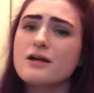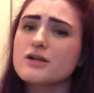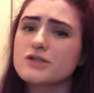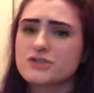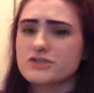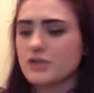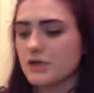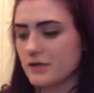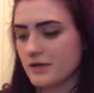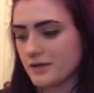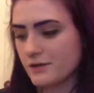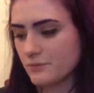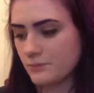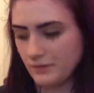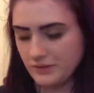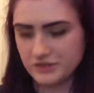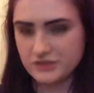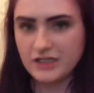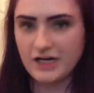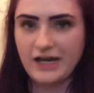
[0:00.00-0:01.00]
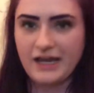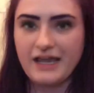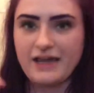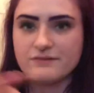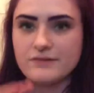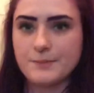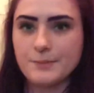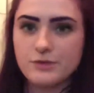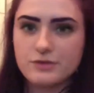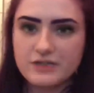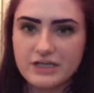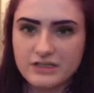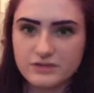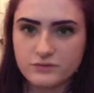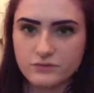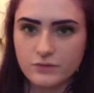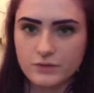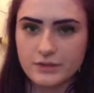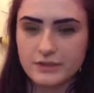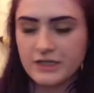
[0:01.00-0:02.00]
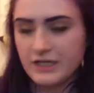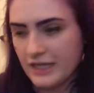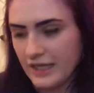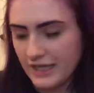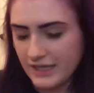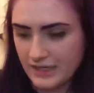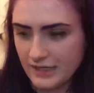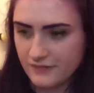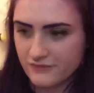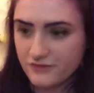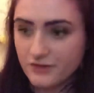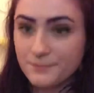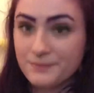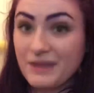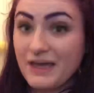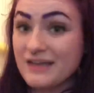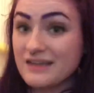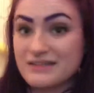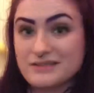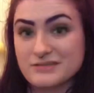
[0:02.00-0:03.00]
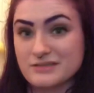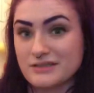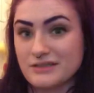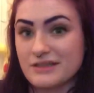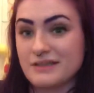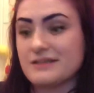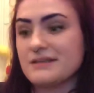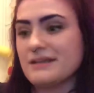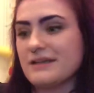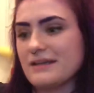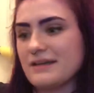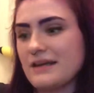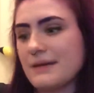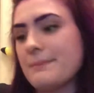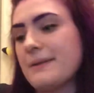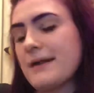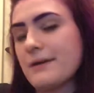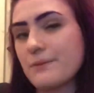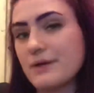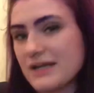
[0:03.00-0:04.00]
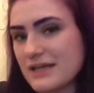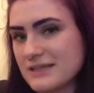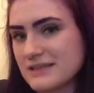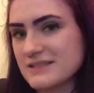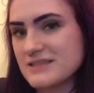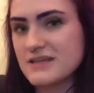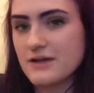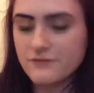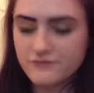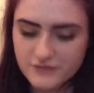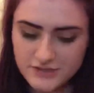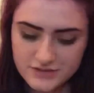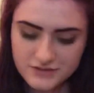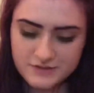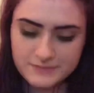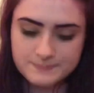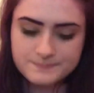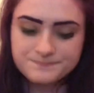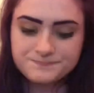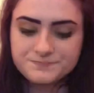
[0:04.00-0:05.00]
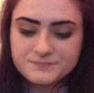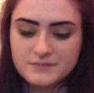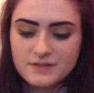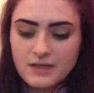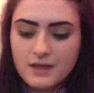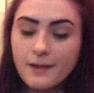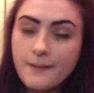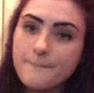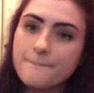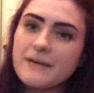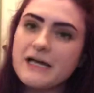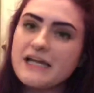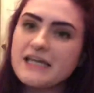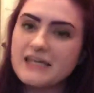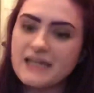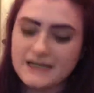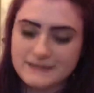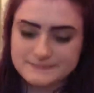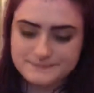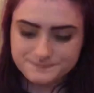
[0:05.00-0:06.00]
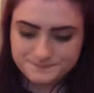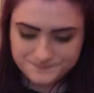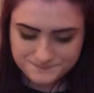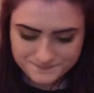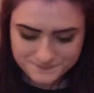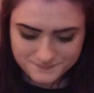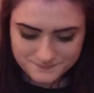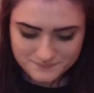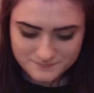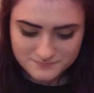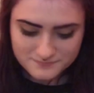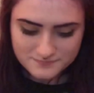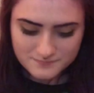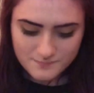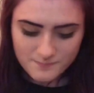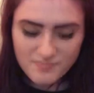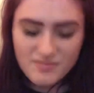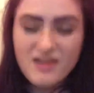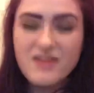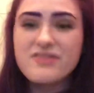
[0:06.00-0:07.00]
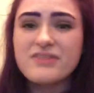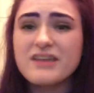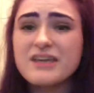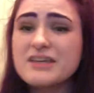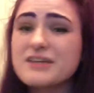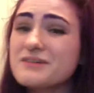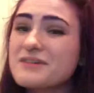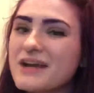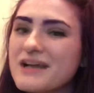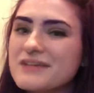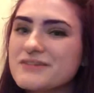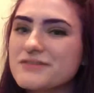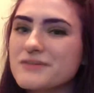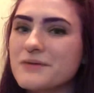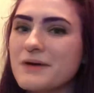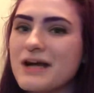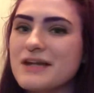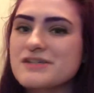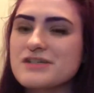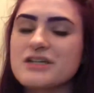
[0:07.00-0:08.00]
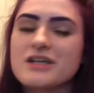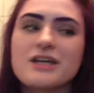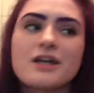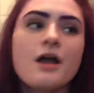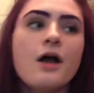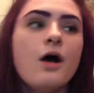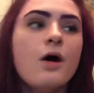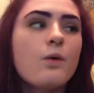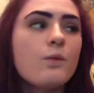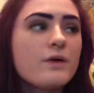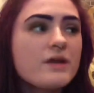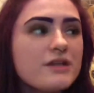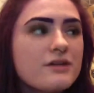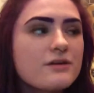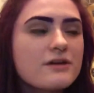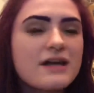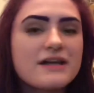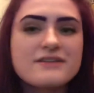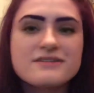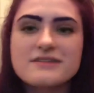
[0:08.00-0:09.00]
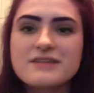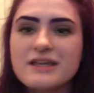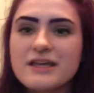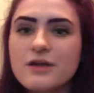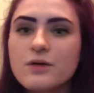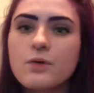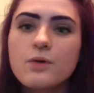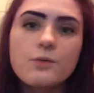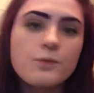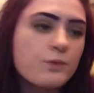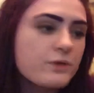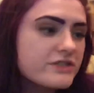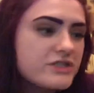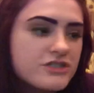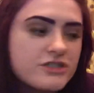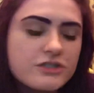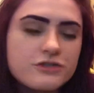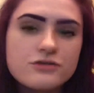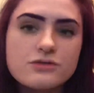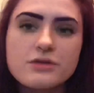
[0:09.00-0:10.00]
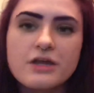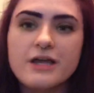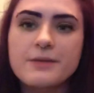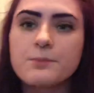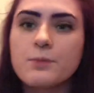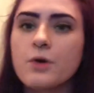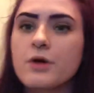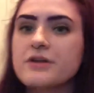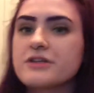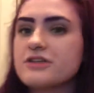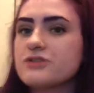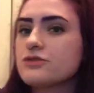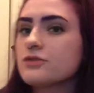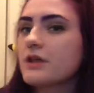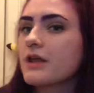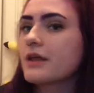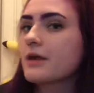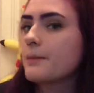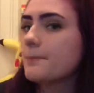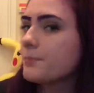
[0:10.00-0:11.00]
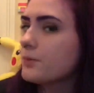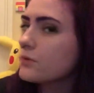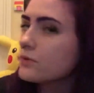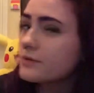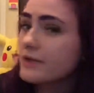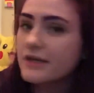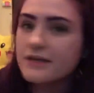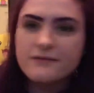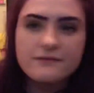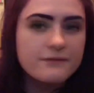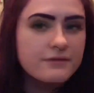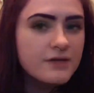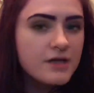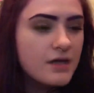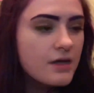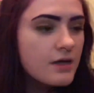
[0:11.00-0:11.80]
starter, which I have the bootlegs for, and I filmed that yesterday, but I want to get this out first. But yeah, thank you guys for watching. What do you guys think? Which did you like more? Did you like a bootleg of